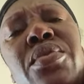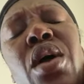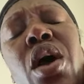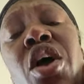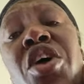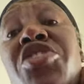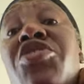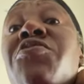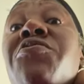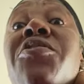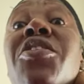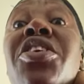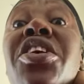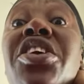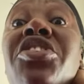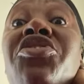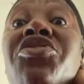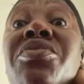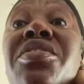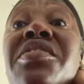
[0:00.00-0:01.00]
Are you
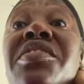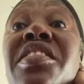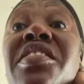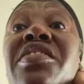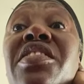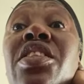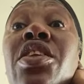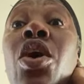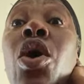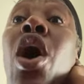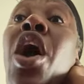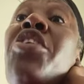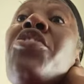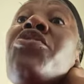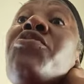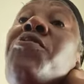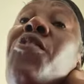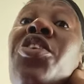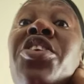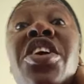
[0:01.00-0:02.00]
fucking 360 now? Are you
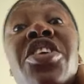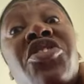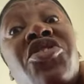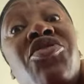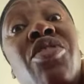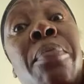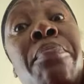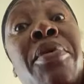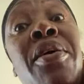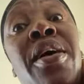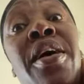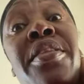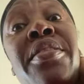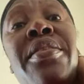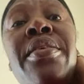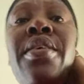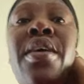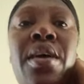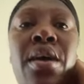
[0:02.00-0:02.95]
fucking strap on?